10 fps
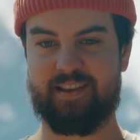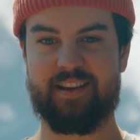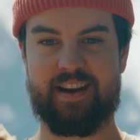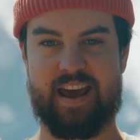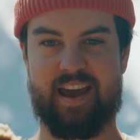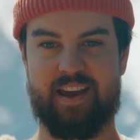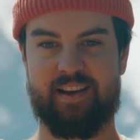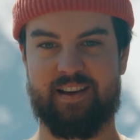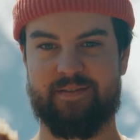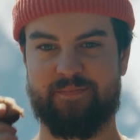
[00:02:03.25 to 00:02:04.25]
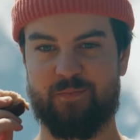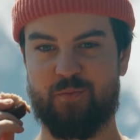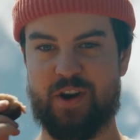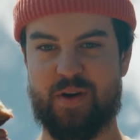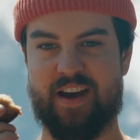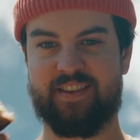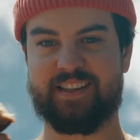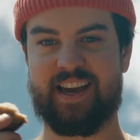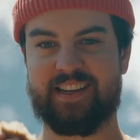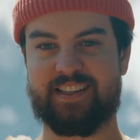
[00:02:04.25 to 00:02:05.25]
the day when you have this
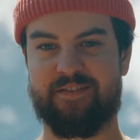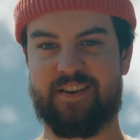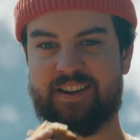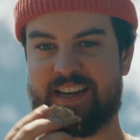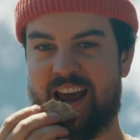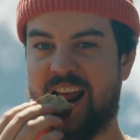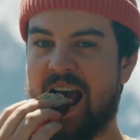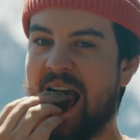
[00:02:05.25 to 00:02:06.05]
kind of stuff on set.